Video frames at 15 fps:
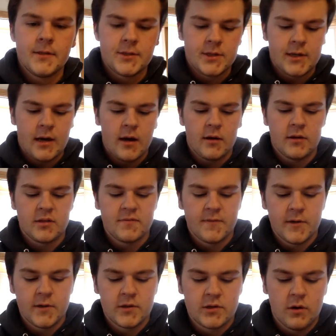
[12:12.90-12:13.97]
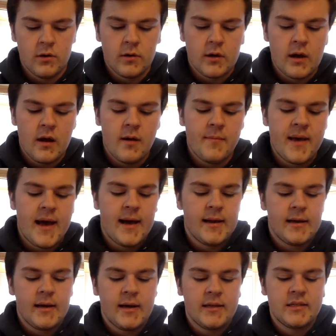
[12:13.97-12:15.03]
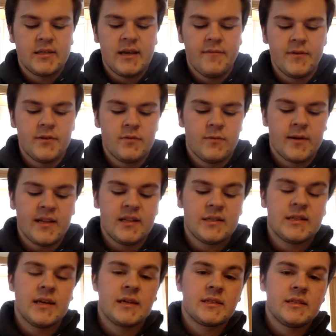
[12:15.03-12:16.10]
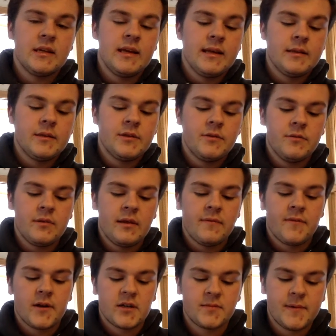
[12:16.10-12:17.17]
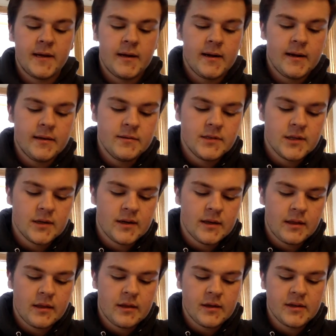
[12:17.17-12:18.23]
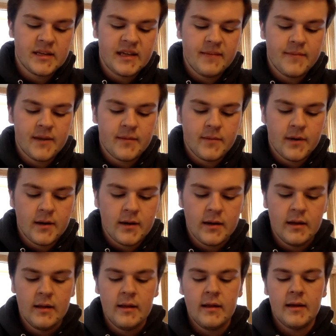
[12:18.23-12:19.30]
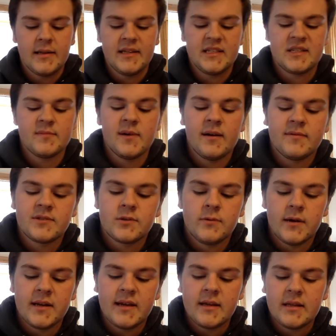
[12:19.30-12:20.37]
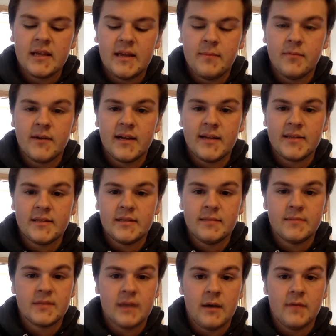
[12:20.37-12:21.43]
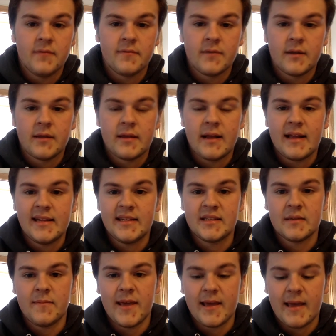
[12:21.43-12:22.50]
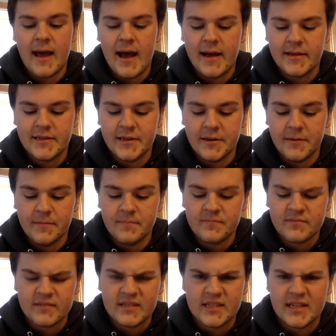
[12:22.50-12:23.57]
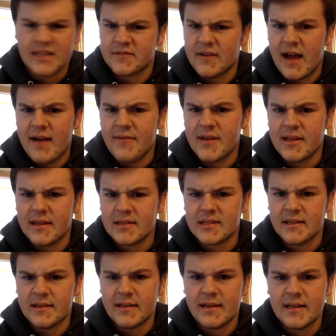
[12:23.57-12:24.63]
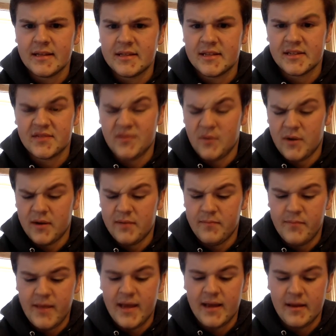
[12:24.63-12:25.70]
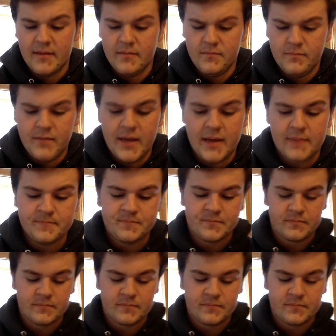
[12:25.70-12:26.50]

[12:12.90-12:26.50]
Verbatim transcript: Chicago's first goal would come at uh, 7:26 into the first period, so around the 13-minute mark. Anisimov's 20th. He plants himself in front of the net. He's a big guy too, six five, I think, something like that. Six four, big, big.